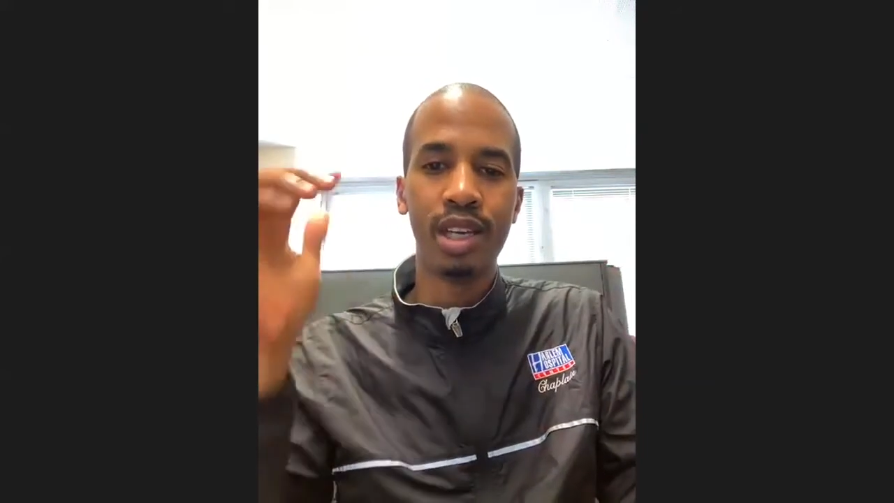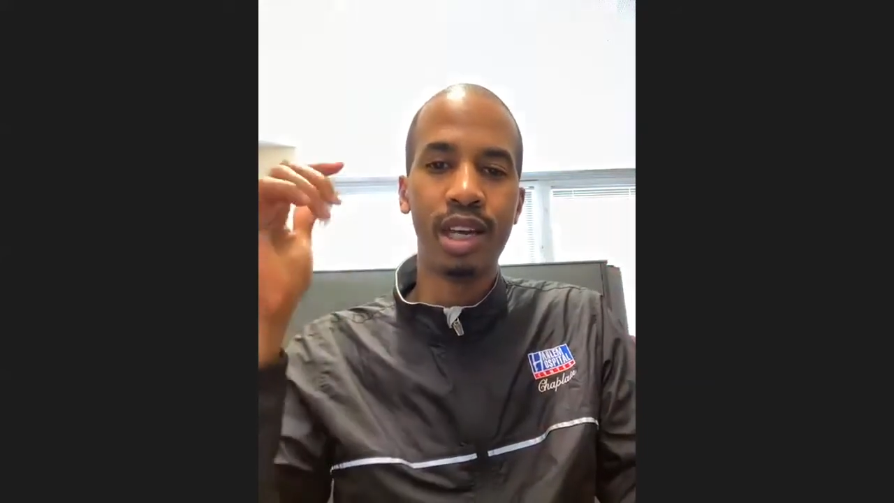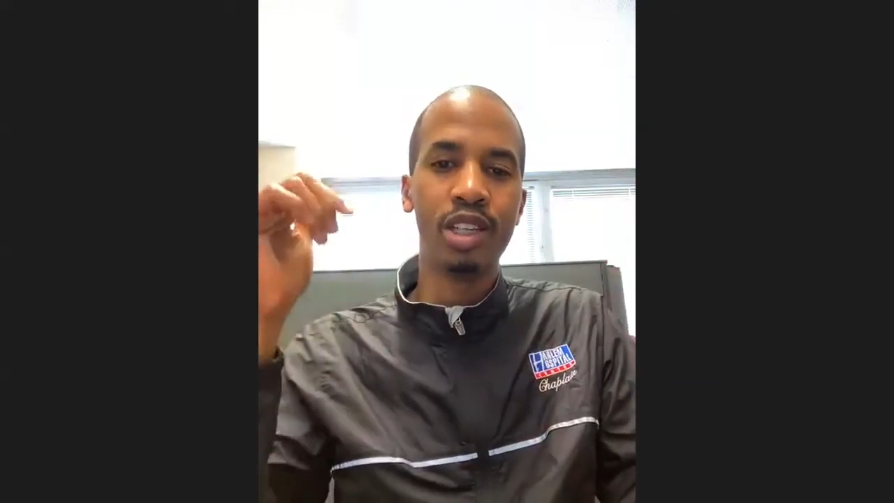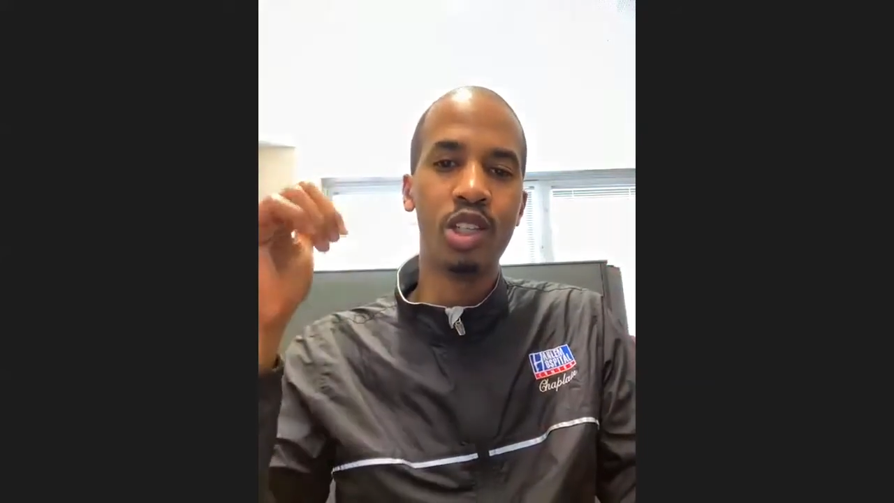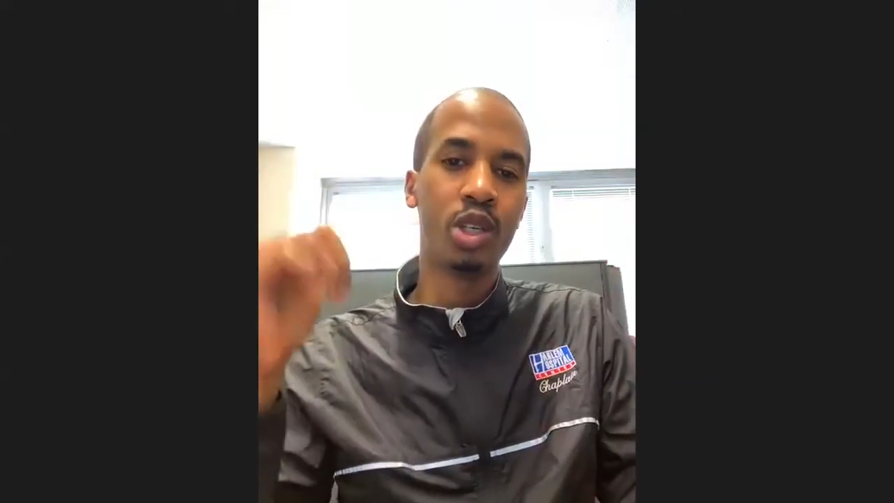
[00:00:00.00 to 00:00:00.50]

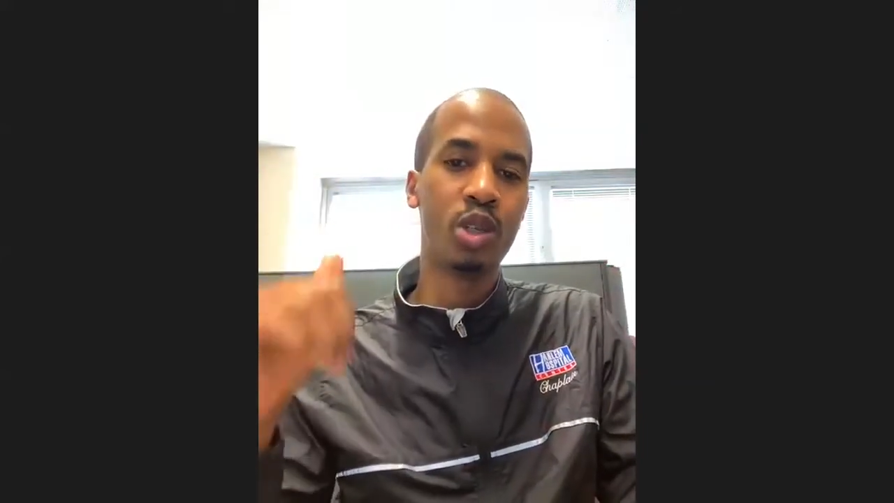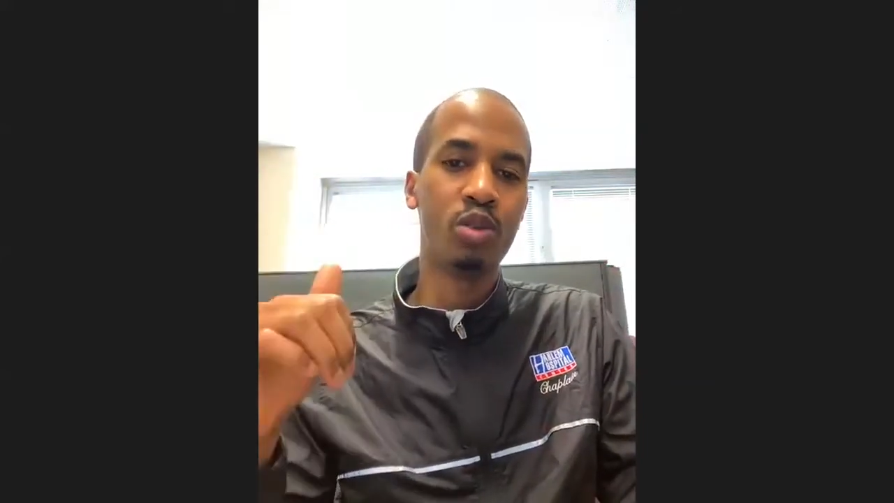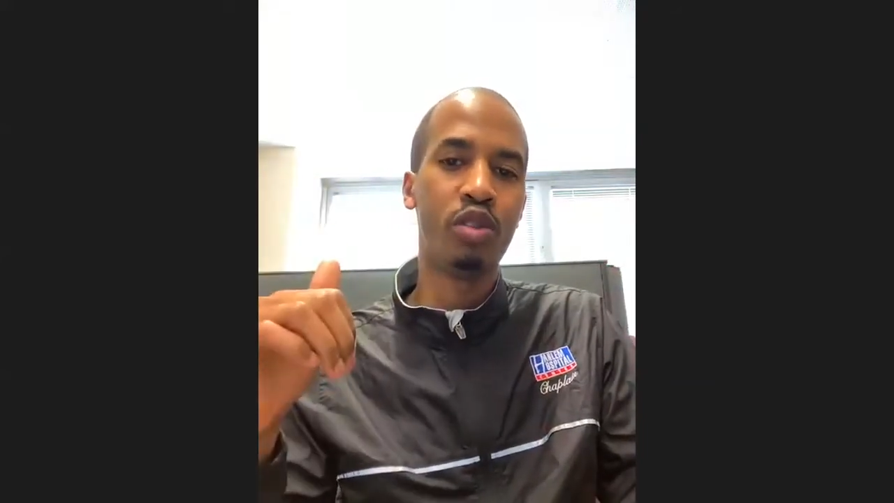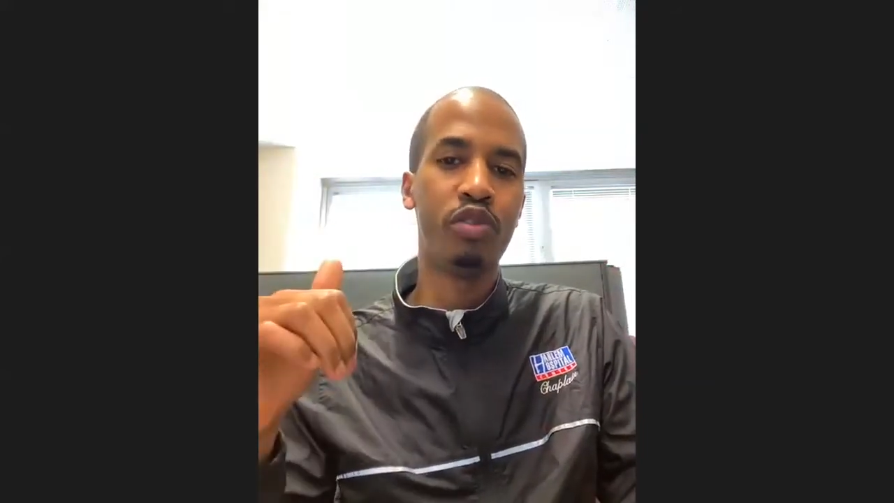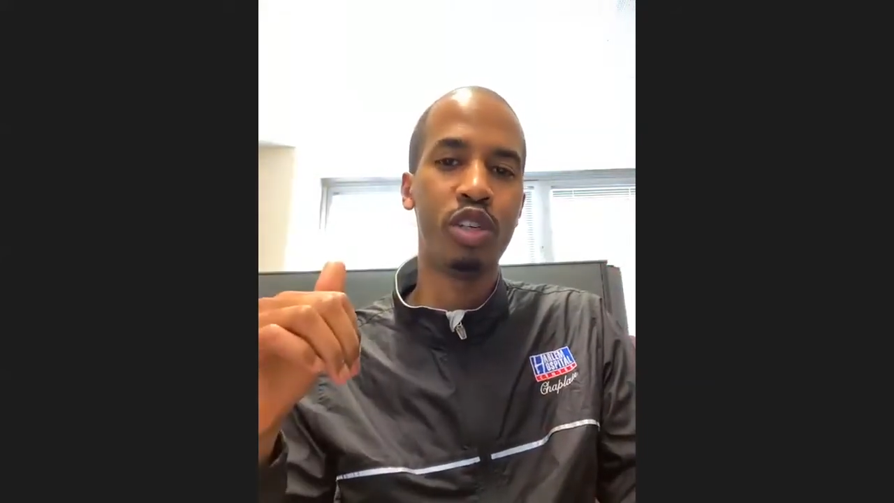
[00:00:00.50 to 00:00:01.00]
addition to
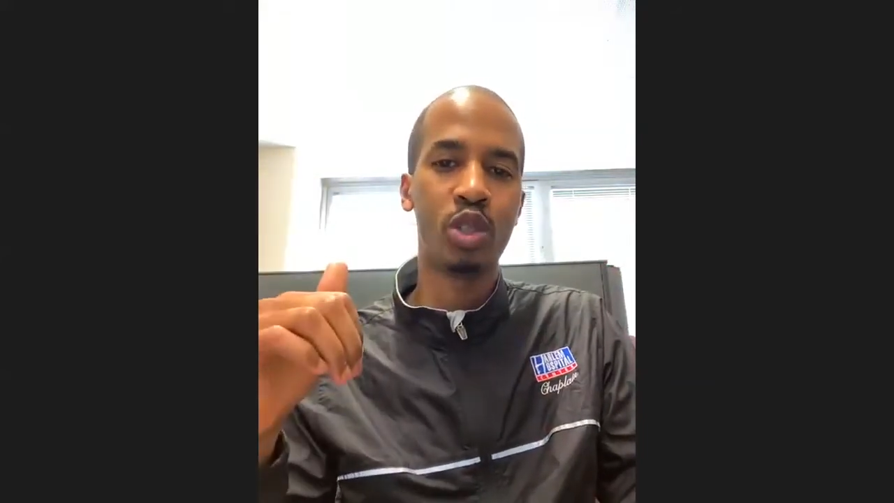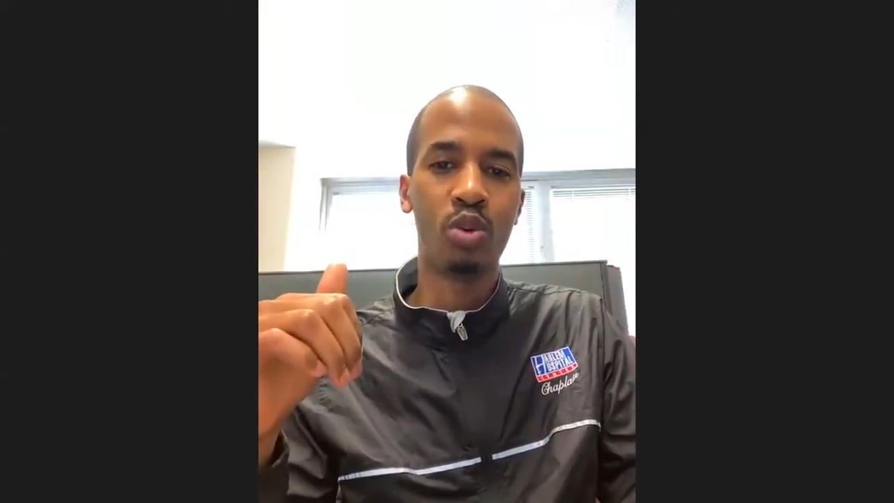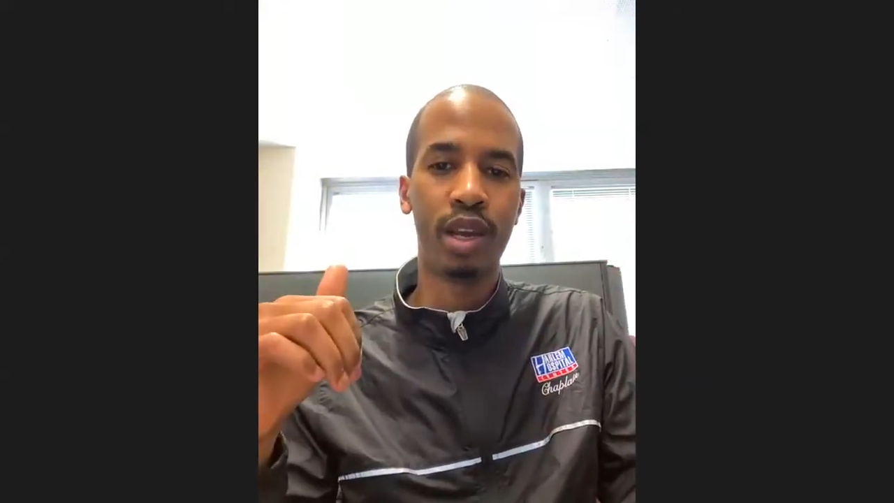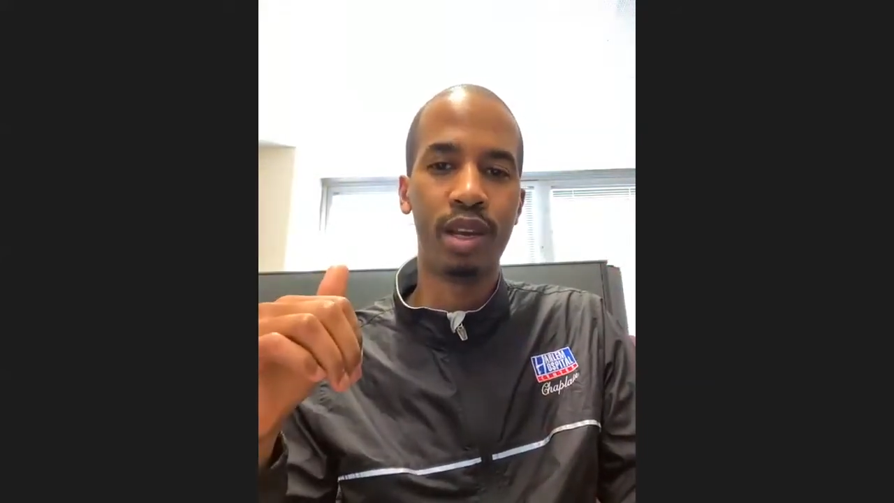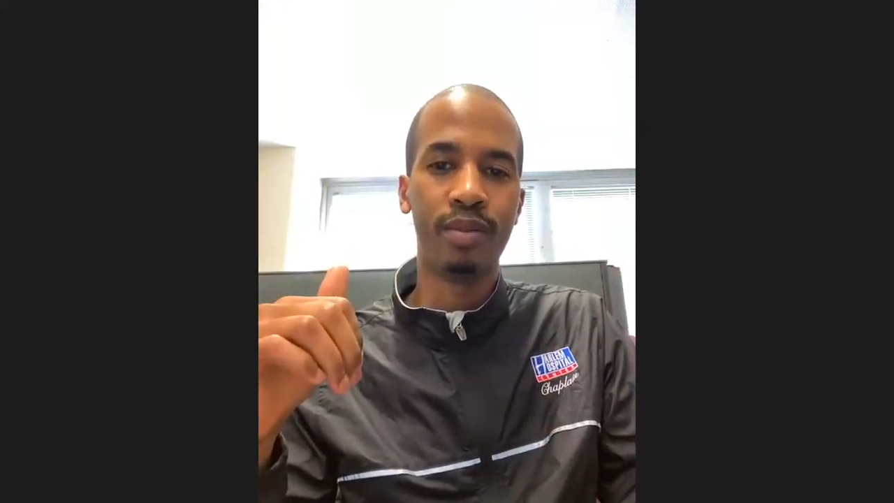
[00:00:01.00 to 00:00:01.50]
the first
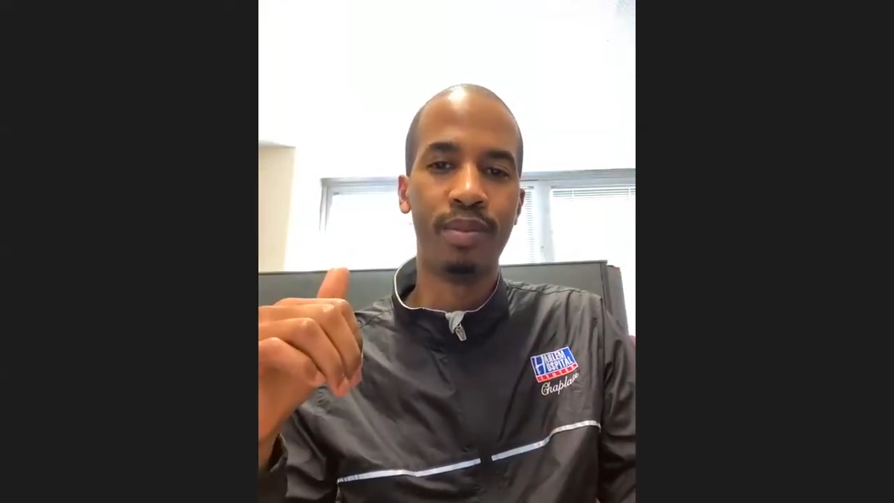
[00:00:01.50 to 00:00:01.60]
one.